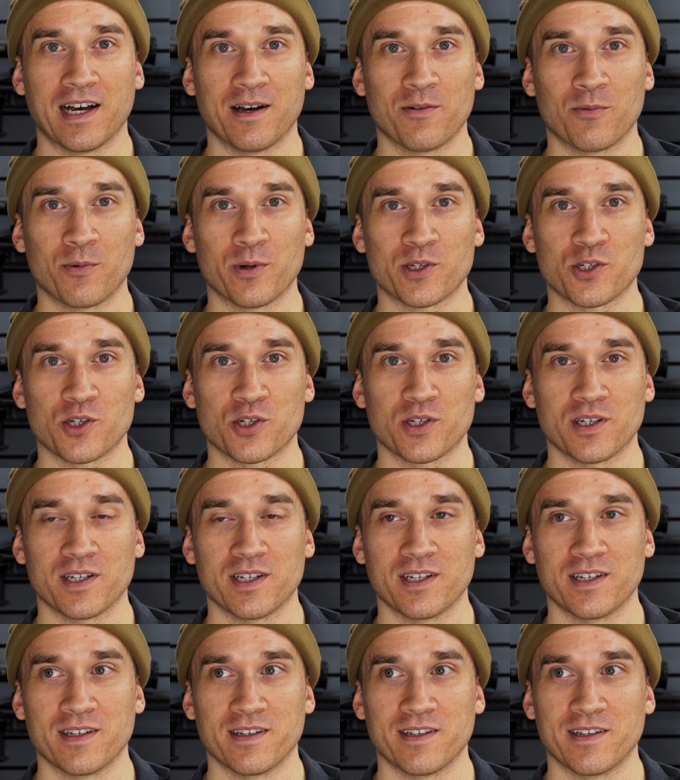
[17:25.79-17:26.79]
which,
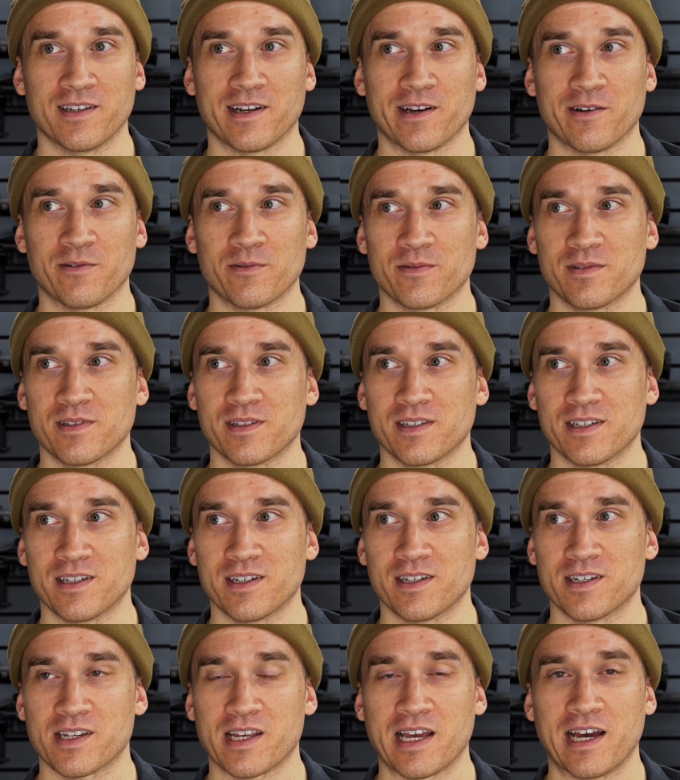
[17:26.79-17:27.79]
you know,
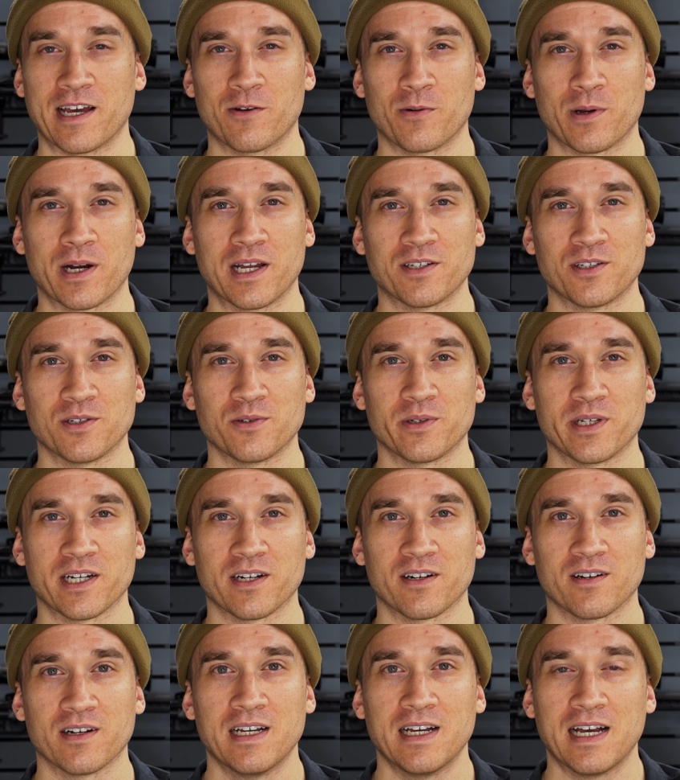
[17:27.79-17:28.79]
is kind of what I do
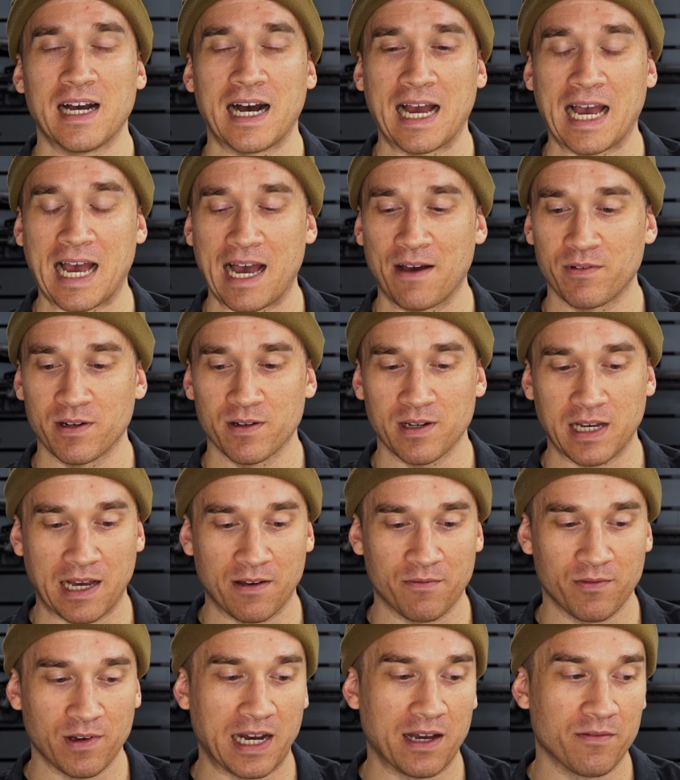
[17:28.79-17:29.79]
here.
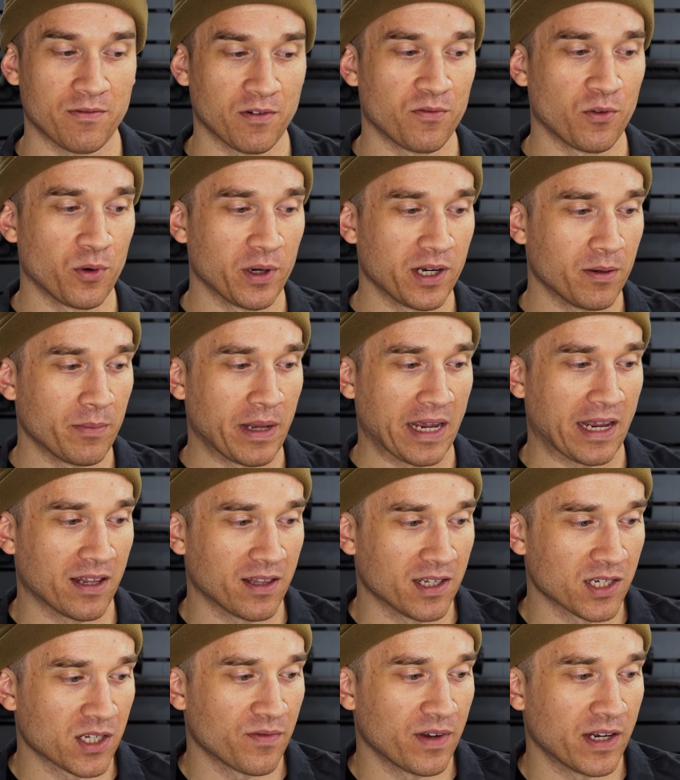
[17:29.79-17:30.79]
I've avoided making
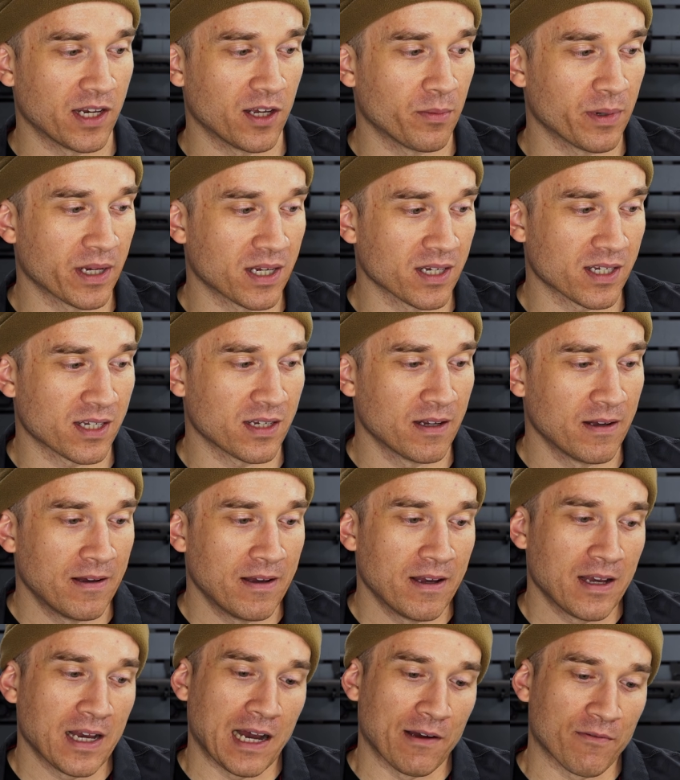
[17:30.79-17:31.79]
this video because
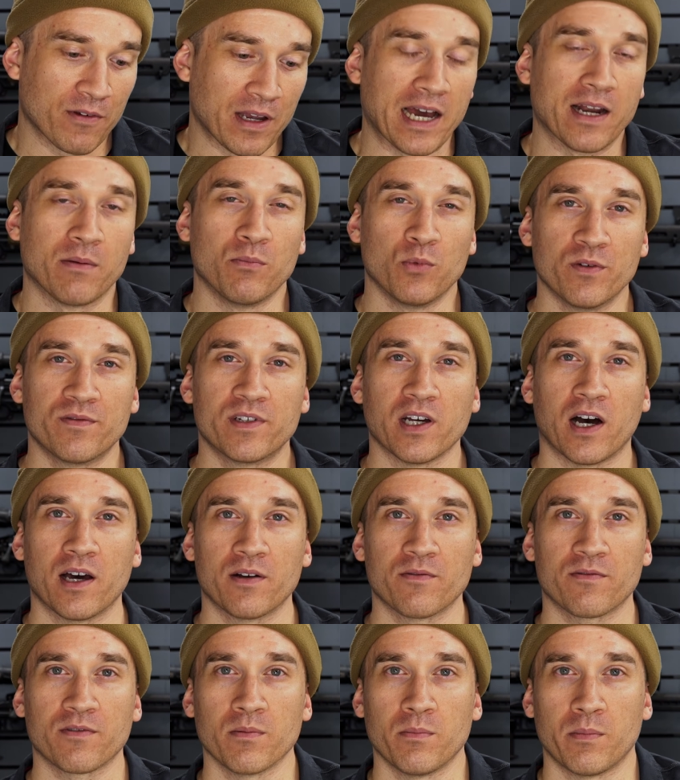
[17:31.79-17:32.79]
I've kind of moved
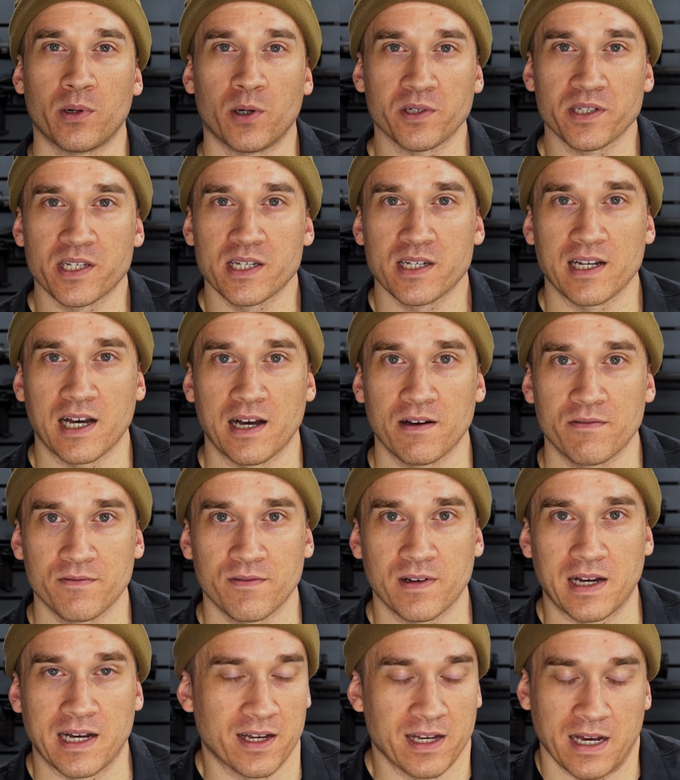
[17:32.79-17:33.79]
on from bolt stuff.
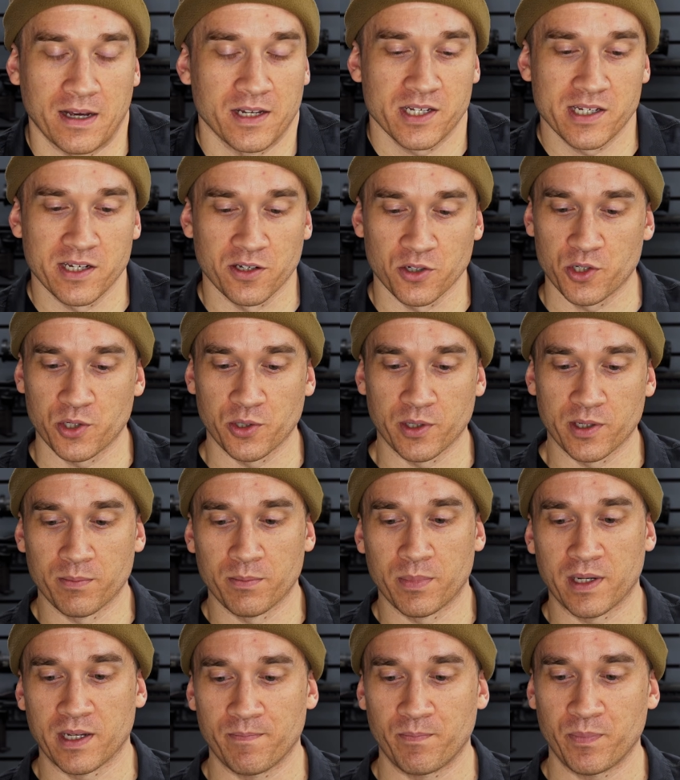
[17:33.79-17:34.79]
I still shoot
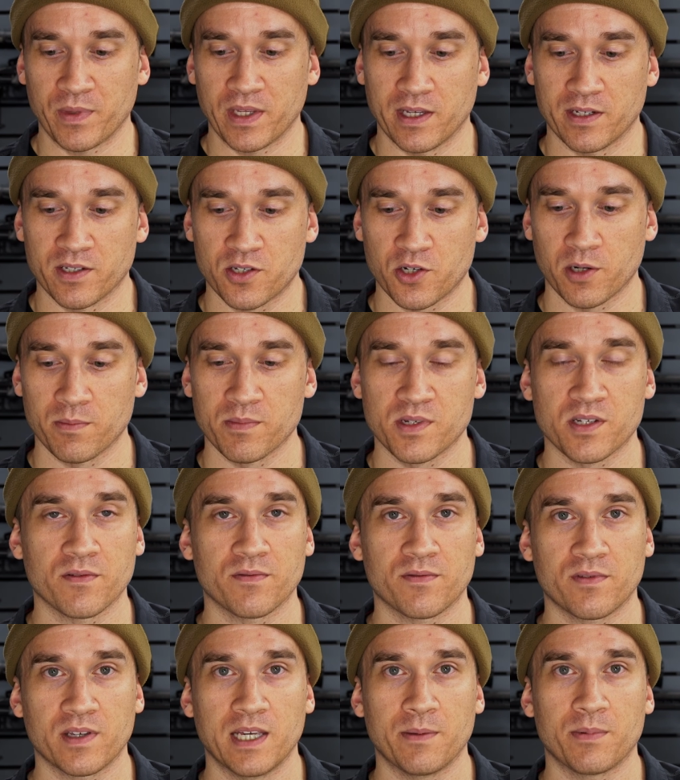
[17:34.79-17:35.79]
them, but in terms
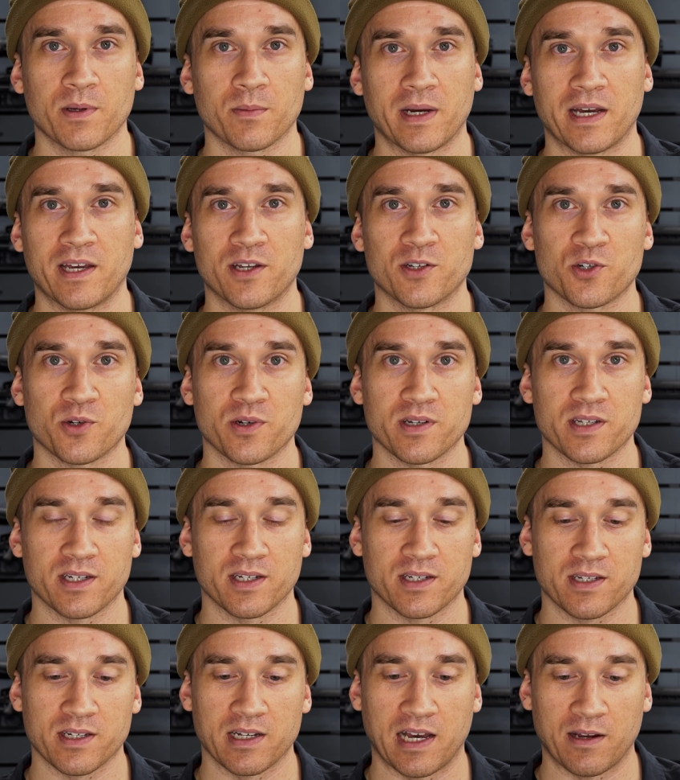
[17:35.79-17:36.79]
of keeping my interest,
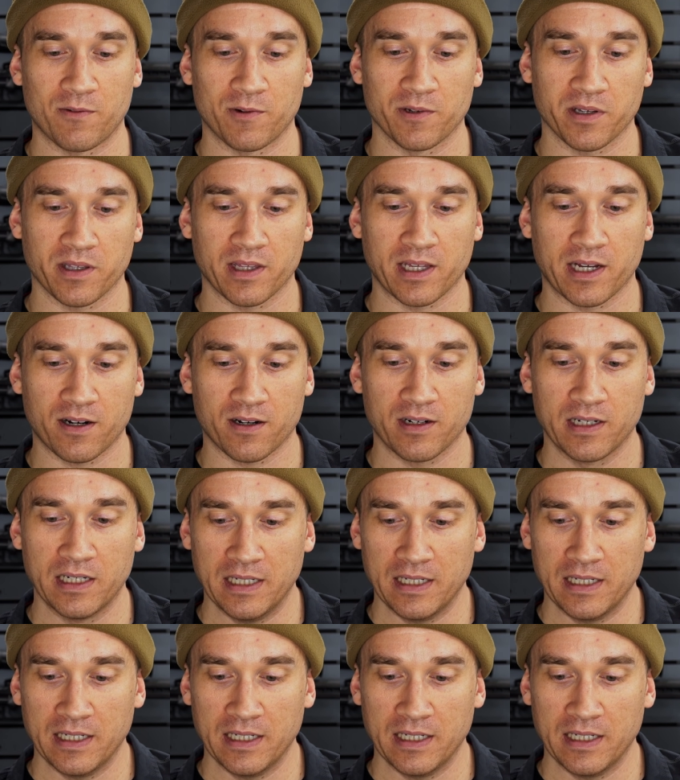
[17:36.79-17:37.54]
it's not really there.